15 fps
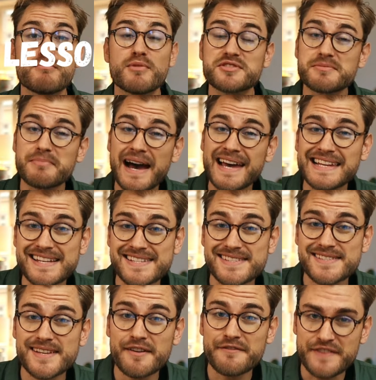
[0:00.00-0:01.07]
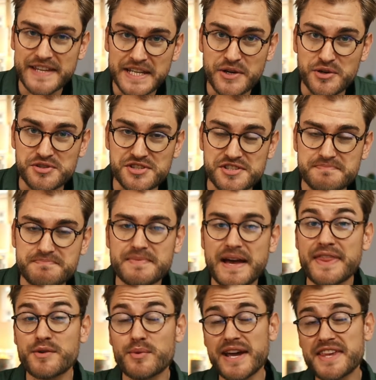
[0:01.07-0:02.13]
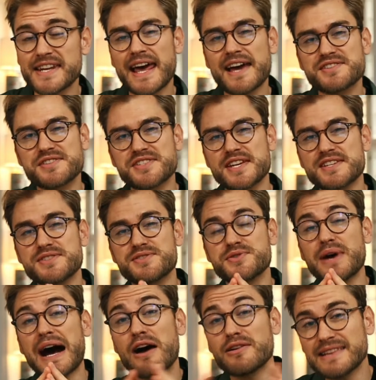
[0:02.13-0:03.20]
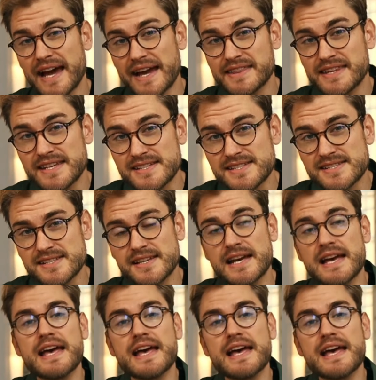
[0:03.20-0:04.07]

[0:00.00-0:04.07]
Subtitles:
Most of my lessons are videos, and the way that I suggest you outline these